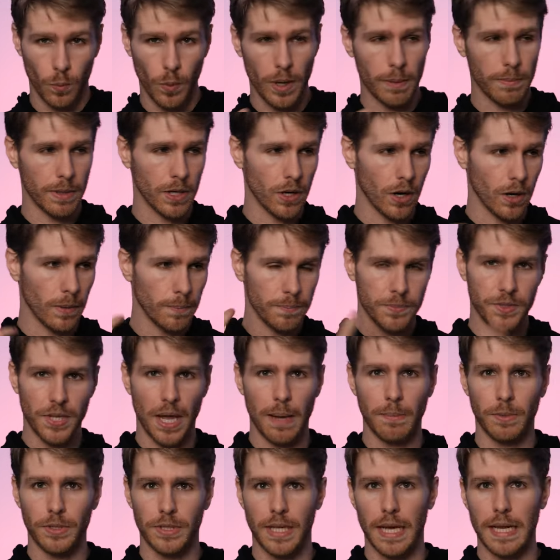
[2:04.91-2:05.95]
Women are
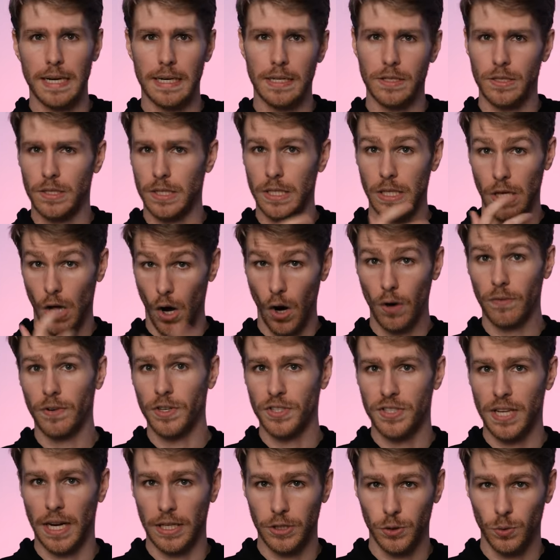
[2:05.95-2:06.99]
simultaneously
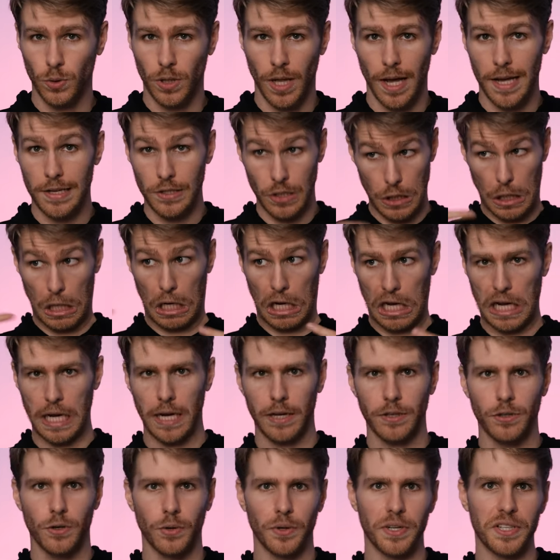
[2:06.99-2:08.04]
over sexualized
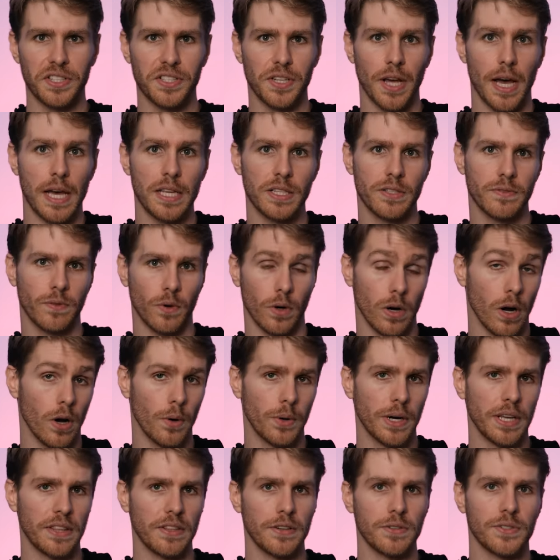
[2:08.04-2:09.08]
and criticized for
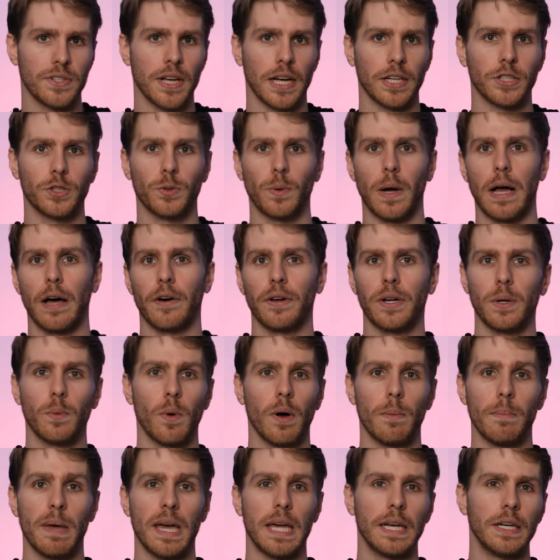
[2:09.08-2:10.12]
owning their sexuality,
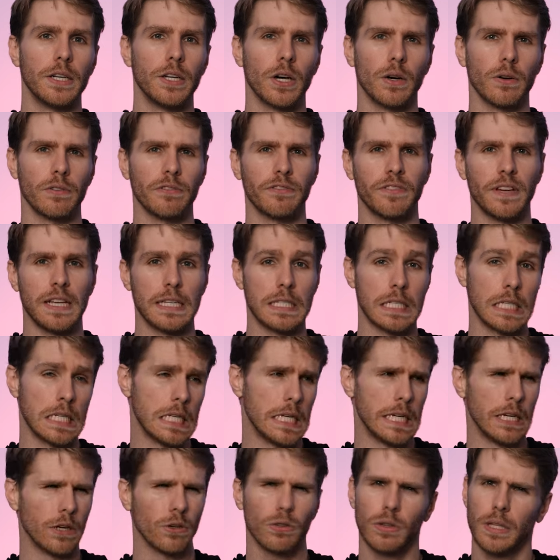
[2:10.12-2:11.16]
while men don't face
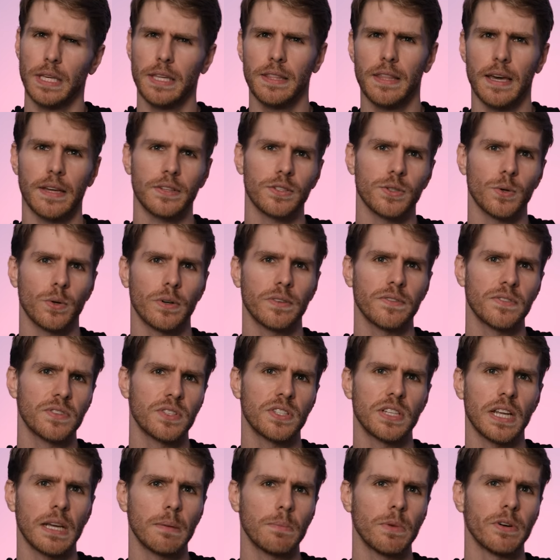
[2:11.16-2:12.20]
nearly that sort of
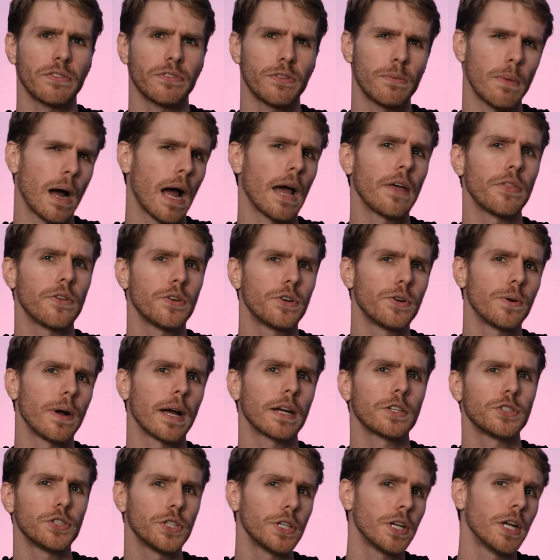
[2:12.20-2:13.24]
stigma from either
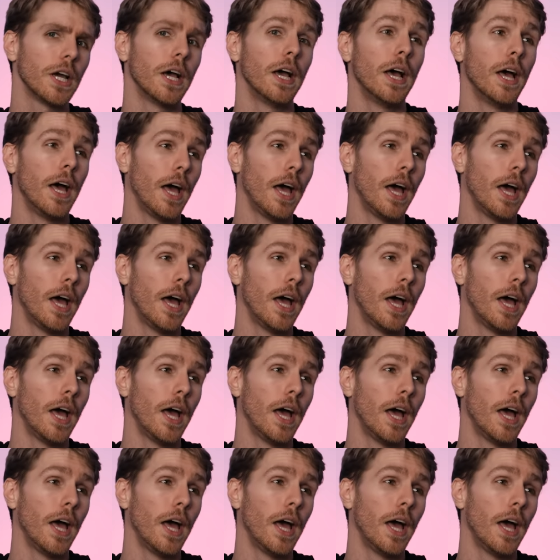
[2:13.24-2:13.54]
direction.